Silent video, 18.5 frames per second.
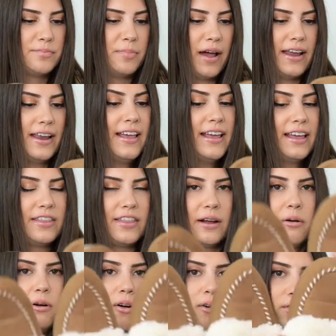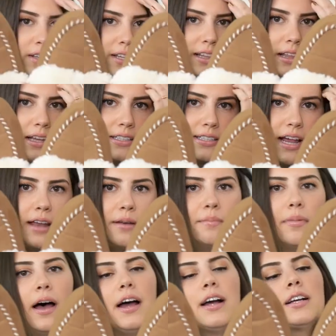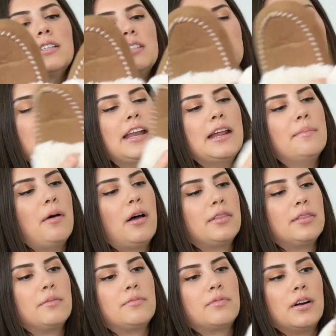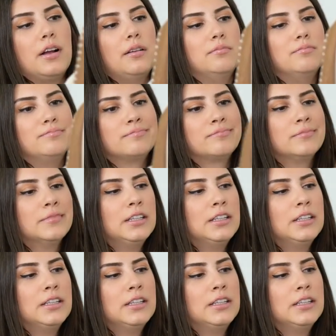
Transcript: But they were only like 10 bucks and I bought them from